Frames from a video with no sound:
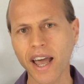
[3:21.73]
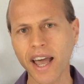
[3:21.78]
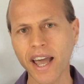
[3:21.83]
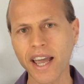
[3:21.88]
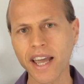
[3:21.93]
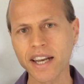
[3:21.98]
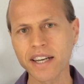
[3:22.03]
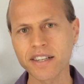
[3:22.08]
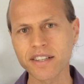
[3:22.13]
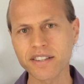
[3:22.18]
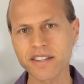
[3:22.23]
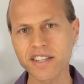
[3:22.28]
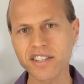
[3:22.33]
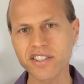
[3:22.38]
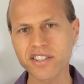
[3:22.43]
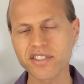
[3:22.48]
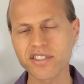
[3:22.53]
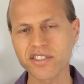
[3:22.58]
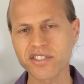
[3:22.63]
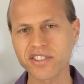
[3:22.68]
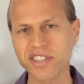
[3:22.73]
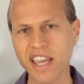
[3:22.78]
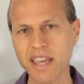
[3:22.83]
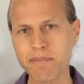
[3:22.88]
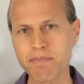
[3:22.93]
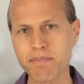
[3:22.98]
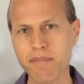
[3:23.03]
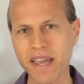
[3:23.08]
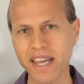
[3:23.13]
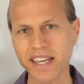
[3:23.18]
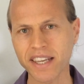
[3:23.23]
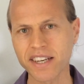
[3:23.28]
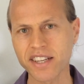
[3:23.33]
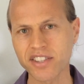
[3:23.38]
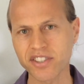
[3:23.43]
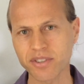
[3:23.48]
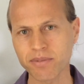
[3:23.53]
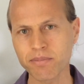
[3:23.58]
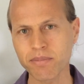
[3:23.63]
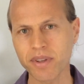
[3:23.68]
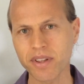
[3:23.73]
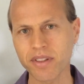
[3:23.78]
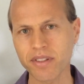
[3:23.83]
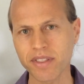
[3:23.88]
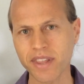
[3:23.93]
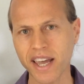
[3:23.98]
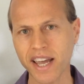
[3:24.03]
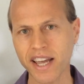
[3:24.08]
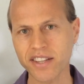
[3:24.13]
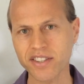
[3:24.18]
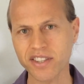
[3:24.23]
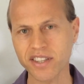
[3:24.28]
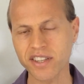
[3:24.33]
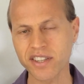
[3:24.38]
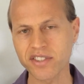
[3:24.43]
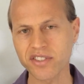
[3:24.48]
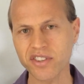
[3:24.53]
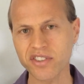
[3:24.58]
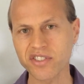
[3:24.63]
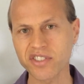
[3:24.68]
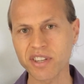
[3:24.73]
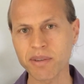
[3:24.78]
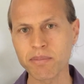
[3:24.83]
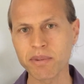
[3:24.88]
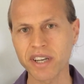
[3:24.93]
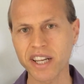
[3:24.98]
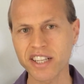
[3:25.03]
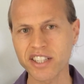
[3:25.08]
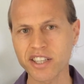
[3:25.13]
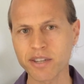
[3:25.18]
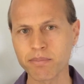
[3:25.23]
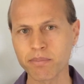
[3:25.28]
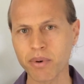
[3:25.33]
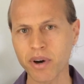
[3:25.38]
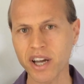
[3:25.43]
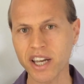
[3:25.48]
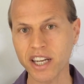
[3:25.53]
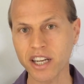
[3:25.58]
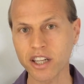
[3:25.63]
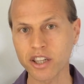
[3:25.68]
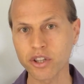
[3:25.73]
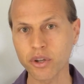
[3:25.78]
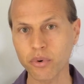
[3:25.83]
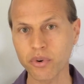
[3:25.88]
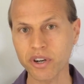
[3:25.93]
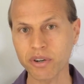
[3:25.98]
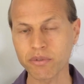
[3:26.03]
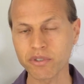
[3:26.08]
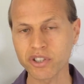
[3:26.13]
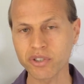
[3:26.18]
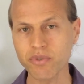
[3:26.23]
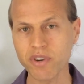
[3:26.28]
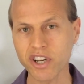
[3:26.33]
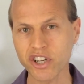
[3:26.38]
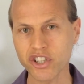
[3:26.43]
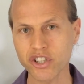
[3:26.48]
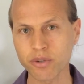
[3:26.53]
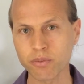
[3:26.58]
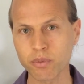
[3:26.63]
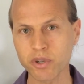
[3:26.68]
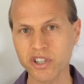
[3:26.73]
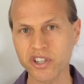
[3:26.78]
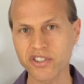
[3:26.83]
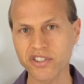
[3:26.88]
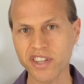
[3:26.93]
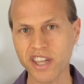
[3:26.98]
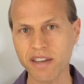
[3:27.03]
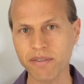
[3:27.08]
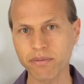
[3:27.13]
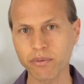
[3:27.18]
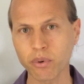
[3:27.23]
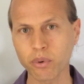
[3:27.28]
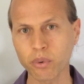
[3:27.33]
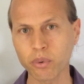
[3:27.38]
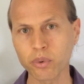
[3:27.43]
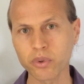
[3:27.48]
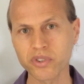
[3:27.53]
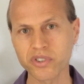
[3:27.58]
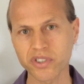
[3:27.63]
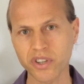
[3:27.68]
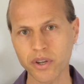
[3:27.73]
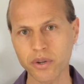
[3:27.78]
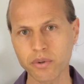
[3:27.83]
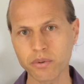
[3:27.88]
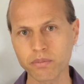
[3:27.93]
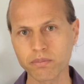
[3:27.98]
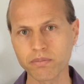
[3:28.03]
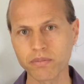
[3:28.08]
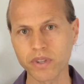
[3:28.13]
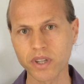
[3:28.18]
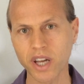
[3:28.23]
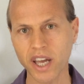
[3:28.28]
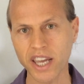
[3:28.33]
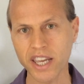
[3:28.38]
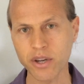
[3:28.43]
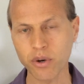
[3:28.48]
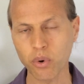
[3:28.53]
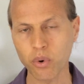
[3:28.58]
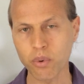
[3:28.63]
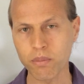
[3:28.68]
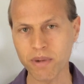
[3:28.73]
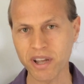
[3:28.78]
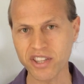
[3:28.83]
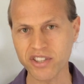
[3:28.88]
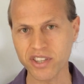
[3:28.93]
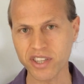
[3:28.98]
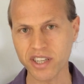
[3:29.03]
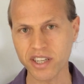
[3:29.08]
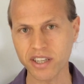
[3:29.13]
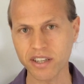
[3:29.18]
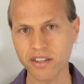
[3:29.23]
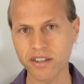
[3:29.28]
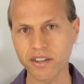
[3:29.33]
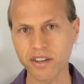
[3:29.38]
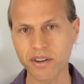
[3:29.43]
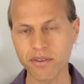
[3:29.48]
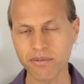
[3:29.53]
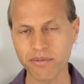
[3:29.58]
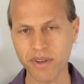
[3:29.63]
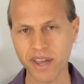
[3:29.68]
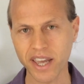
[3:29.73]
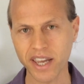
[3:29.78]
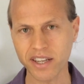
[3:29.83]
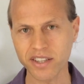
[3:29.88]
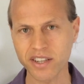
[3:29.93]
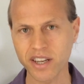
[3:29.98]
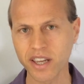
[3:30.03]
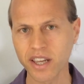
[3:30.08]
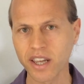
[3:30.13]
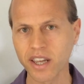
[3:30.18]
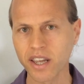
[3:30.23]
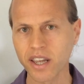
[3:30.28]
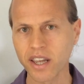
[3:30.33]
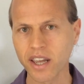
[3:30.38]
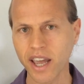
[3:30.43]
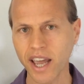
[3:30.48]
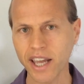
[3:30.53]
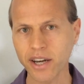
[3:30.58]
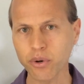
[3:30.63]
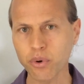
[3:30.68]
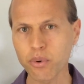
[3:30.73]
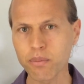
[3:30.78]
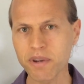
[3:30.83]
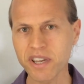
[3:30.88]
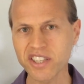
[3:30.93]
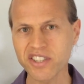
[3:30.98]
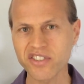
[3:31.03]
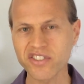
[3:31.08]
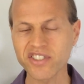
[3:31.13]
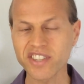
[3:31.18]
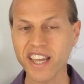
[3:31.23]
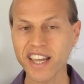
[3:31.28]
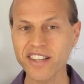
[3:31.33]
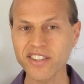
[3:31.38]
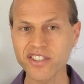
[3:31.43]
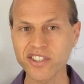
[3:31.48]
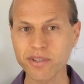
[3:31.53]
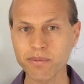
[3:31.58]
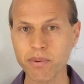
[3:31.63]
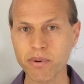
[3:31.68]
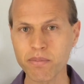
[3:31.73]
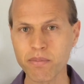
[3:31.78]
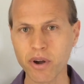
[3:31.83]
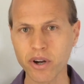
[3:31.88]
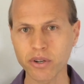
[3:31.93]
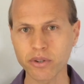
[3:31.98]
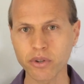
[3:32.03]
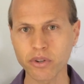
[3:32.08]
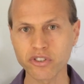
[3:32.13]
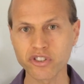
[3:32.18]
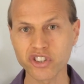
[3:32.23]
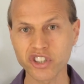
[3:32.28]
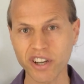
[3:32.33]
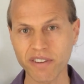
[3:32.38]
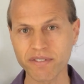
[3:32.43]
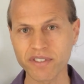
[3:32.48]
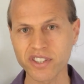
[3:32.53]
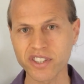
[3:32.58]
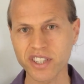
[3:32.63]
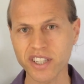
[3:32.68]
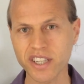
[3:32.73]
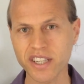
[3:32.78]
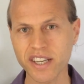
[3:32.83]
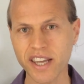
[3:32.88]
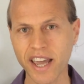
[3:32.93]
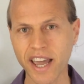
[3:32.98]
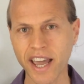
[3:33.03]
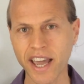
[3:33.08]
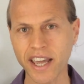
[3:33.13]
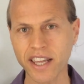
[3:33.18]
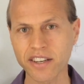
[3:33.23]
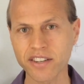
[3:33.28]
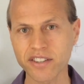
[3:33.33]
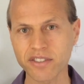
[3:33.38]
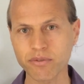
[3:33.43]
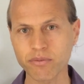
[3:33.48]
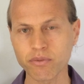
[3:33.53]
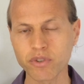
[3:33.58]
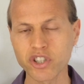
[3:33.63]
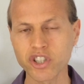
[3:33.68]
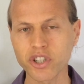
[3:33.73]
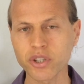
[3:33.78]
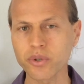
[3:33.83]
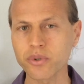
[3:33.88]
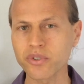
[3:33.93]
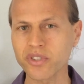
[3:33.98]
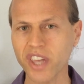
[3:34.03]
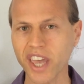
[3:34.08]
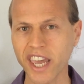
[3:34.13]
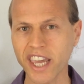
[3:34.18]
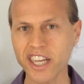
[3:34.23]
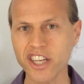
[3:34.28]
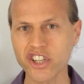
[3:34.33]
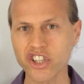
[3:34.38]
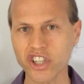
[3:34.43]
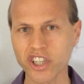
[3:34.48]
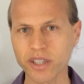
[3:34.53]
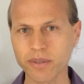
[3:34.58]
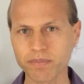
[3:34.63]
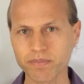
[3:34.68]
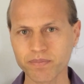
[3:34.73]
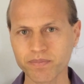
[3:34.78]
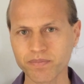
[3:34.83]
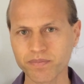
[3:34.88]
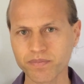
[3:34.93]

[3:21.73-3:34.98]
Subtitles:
And this is the same mechanism that is stimulated by caloric restriction, which is therefore also a hormetic effect. And hormesis tends to promote longevity and reduce aging.